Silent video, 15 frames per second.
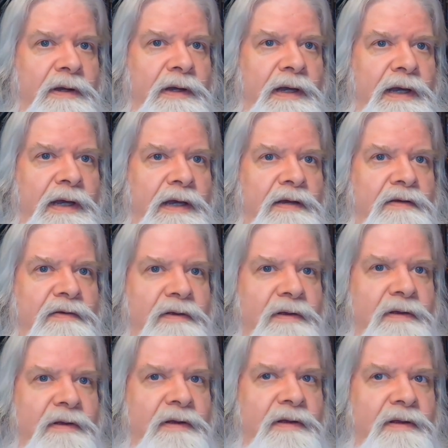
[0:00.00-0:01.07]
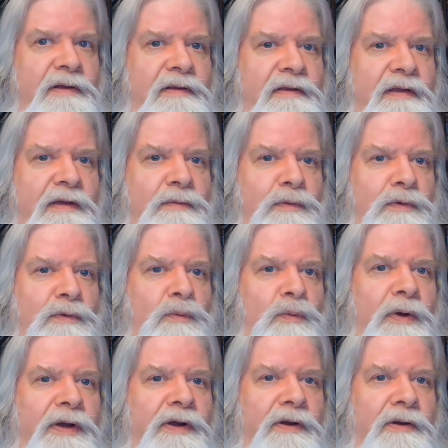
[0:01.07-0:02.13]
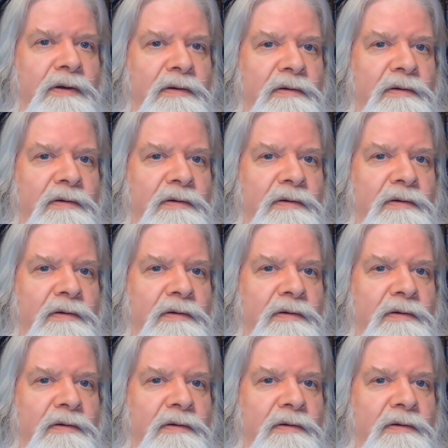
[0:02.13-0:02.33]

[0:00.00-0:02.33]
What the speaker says: and they were aware,